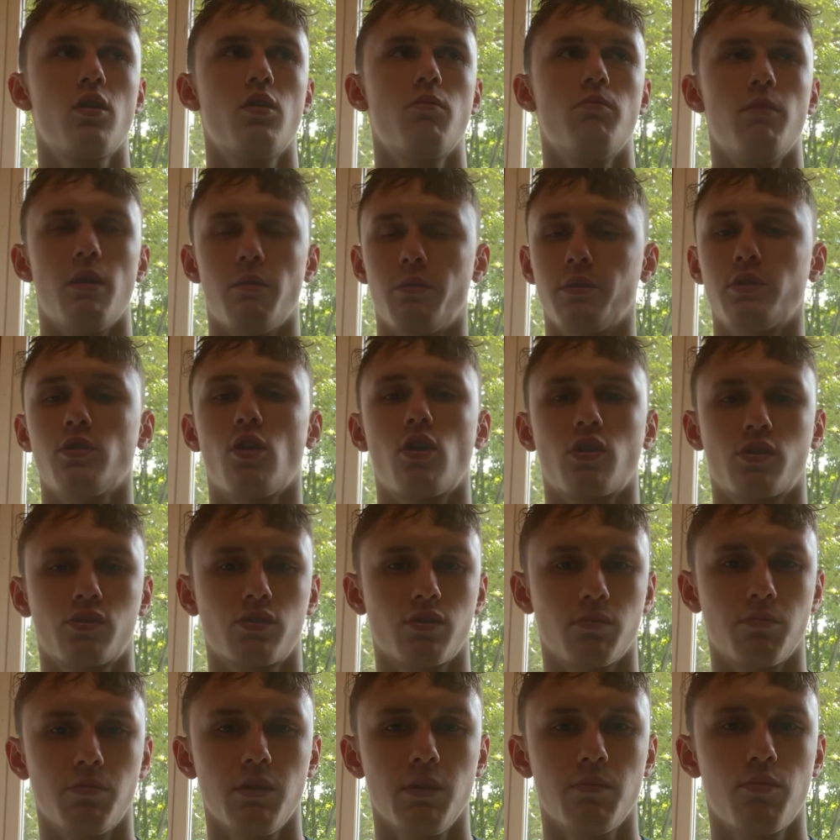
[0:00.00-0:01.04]
Maybe talk to
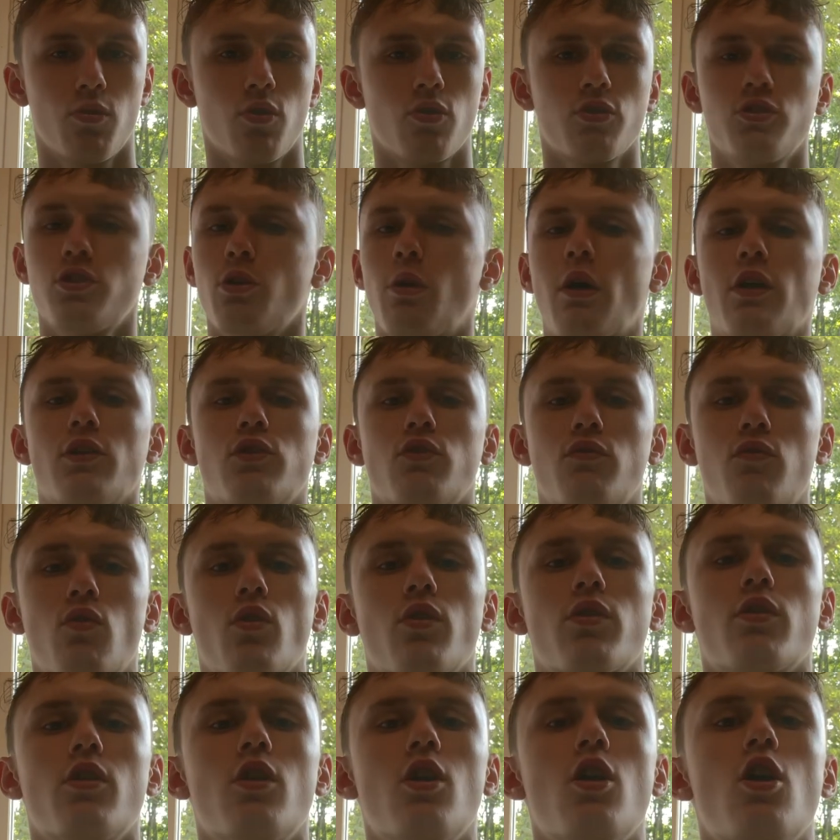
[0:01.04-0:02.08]
some people, so on and so
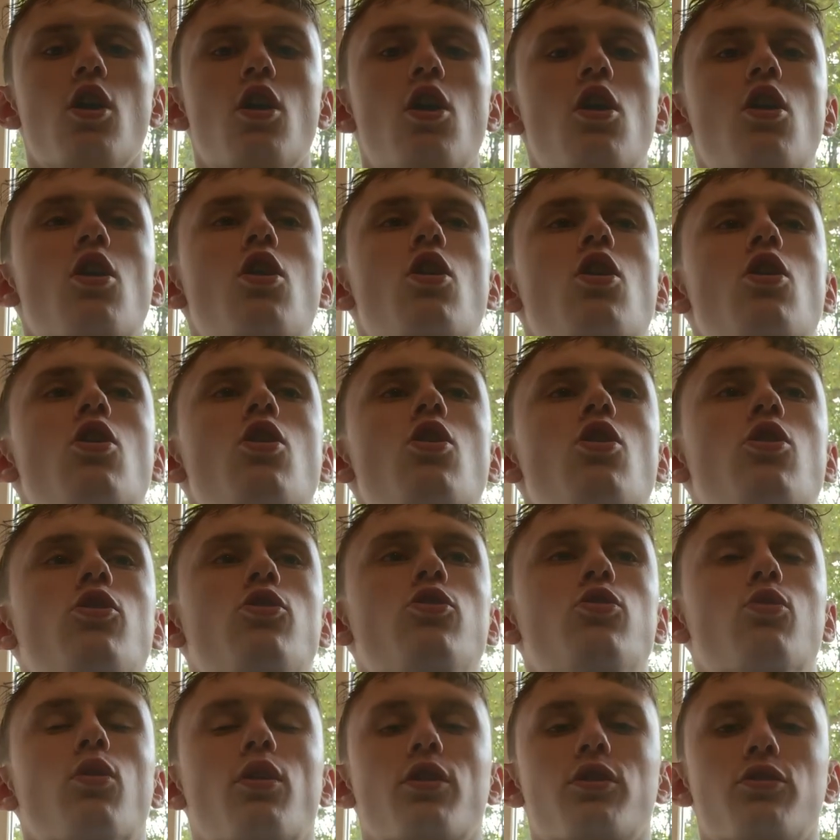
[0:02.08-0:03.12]
forth.
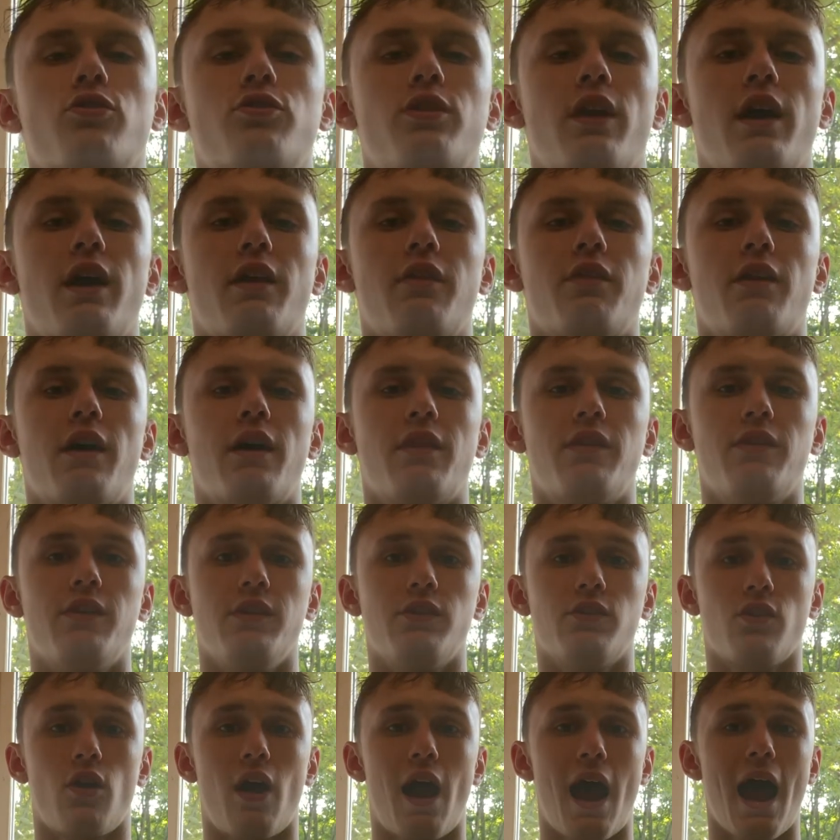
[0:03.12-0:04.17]
You understand that
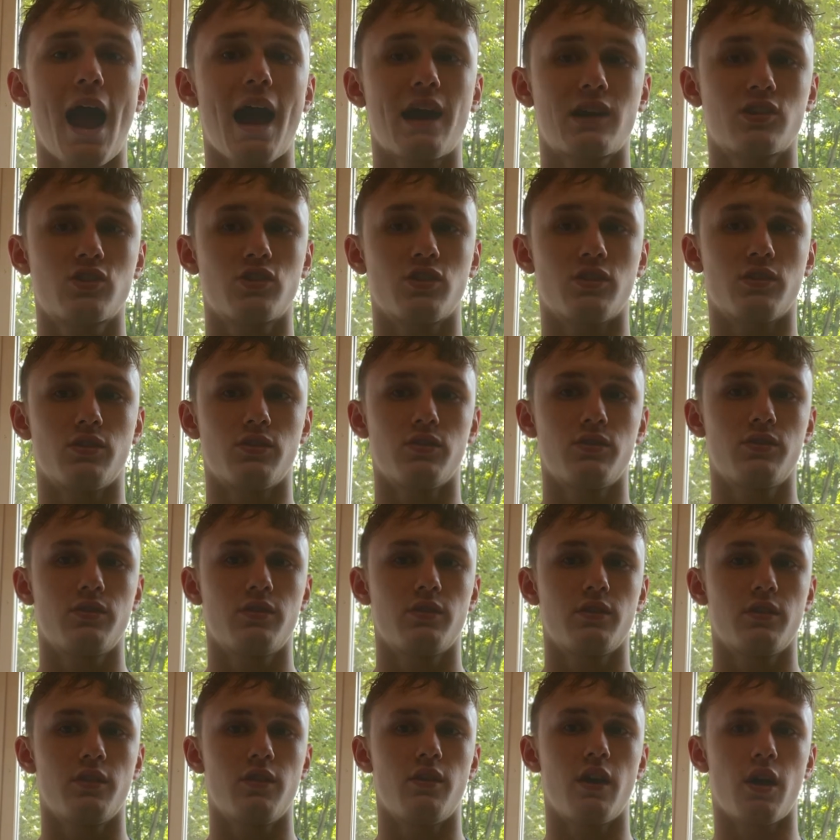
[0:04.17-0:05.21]
these are actions
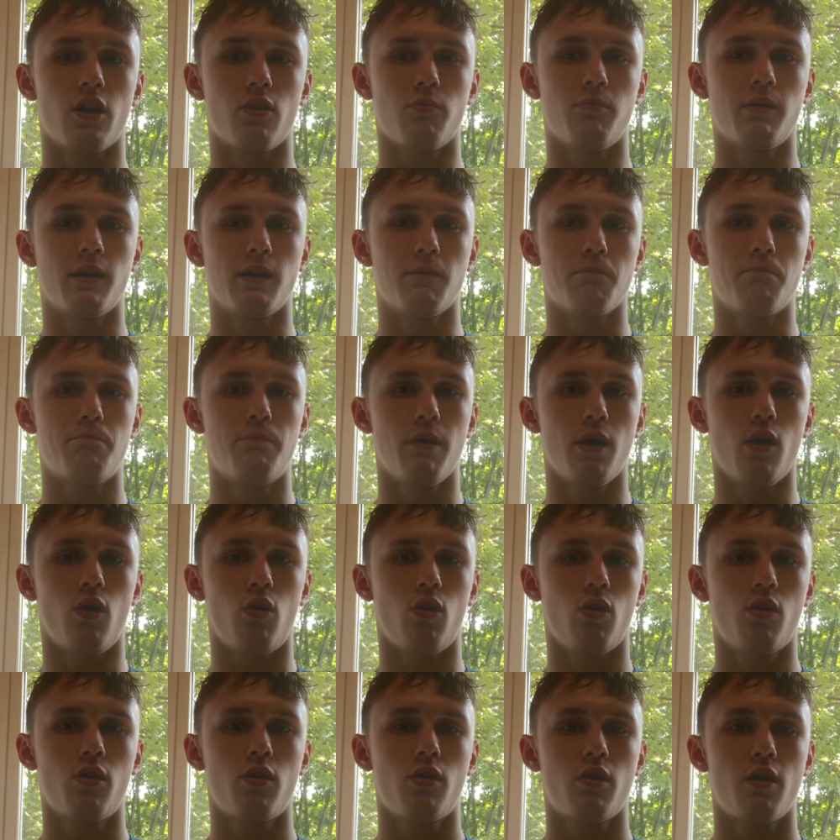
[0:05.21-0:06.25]
that are being
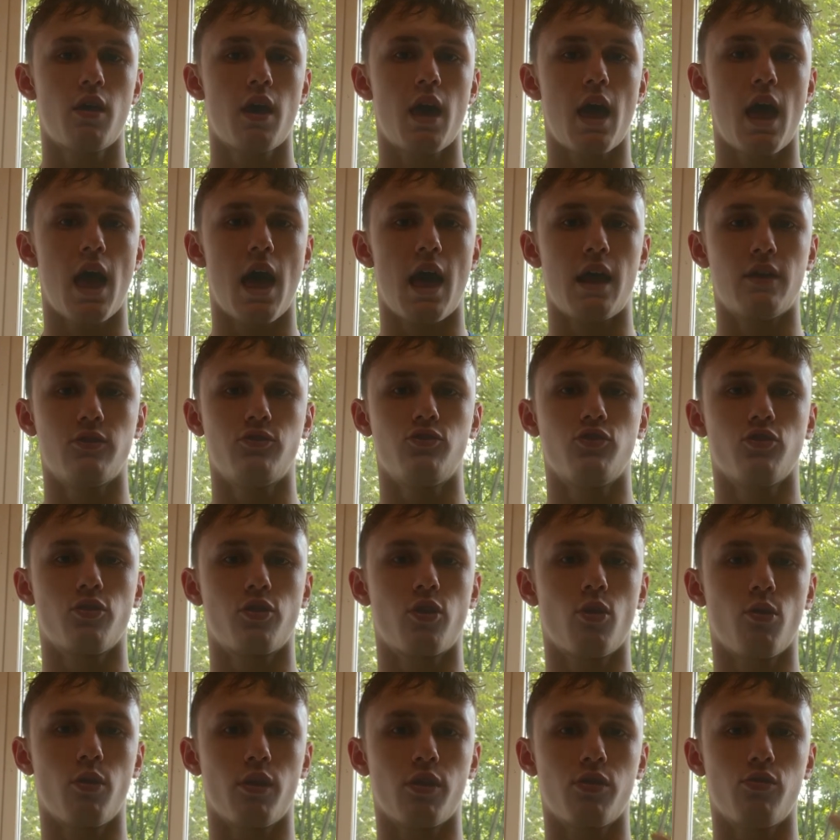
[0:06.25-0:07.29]
built as you're
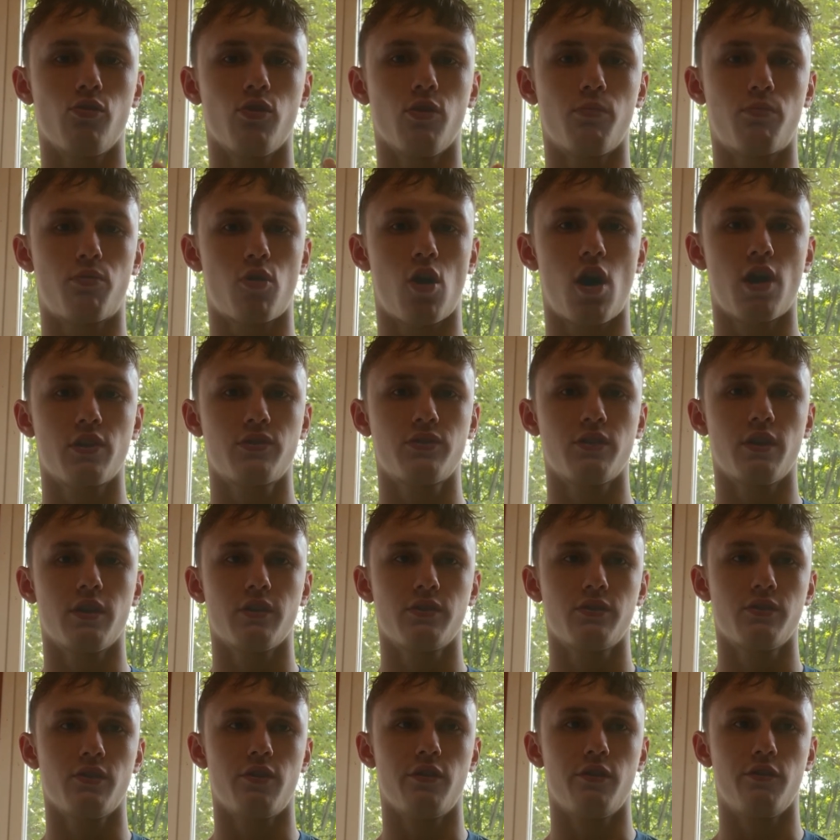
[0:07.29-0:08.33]
going through the
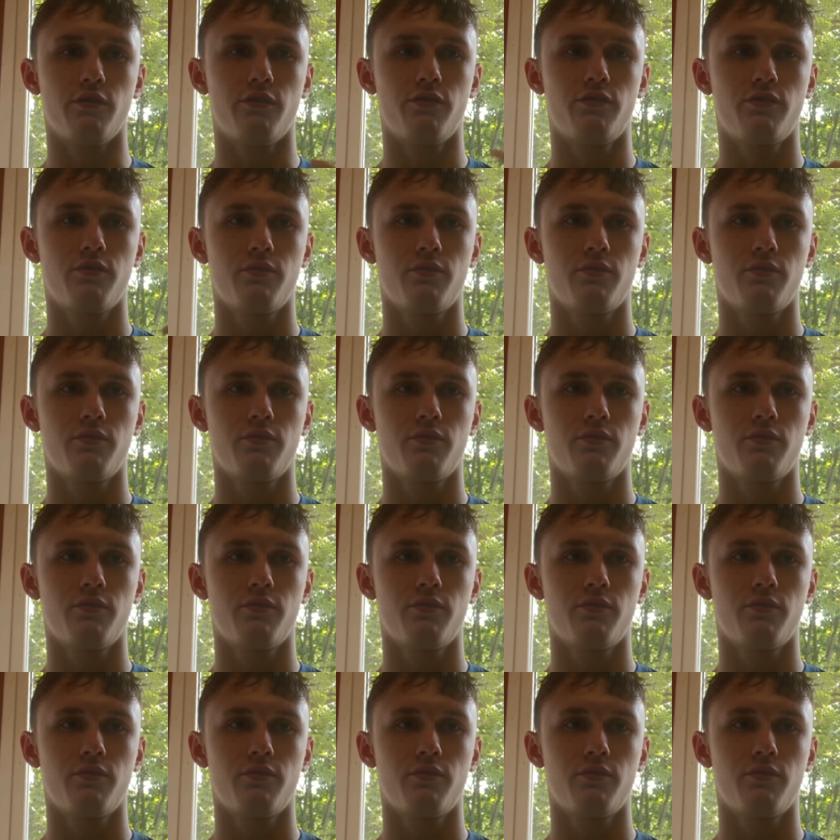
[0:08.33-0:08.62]
process of